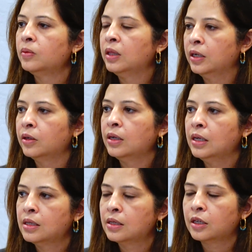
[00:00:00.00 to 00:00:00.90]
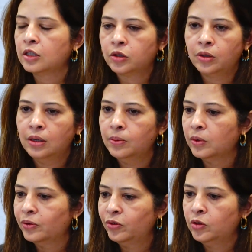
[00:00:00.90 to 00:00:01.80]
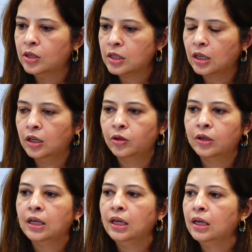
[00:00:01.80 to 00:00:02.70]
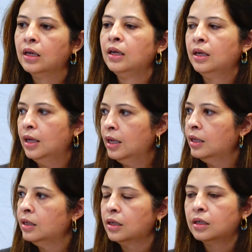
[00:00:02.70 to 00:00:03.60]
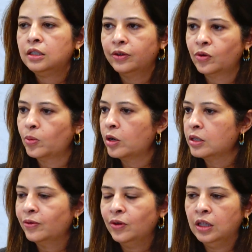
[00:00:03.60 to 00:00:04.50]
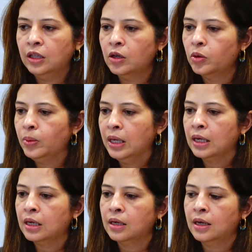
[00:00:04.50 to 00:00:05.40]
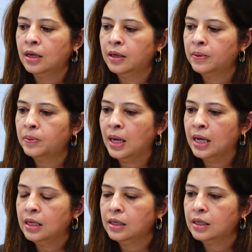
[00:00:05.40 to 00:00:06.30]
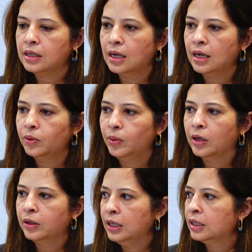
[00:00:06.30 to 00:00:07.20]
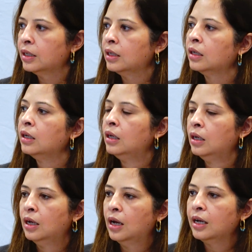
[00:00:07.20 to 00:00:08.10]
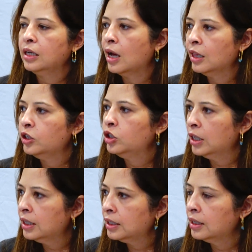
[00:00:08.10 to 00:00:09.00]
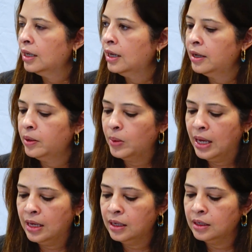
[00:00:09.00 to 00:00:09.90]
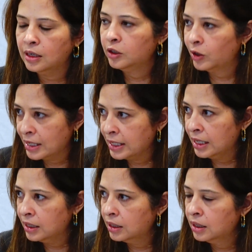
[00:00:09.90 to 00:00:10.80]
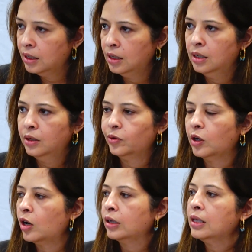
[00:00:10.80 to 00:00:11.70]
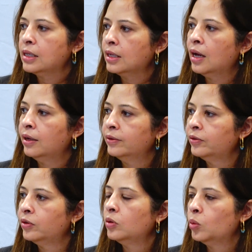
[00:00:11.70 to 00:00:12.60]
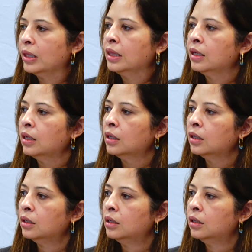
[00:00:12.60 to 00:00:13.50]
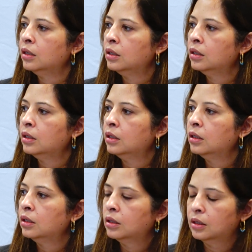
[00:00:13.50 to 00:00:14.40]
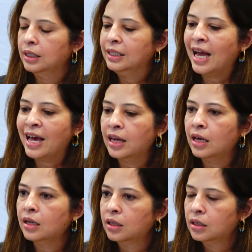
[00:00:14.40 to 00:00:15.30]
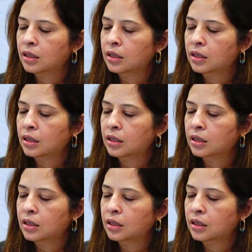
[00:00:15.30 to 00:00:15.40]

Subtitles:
There is extreme food insecurity in different parts of Ethiopia, and we all need to acknowledge it and address it, regardless of what the data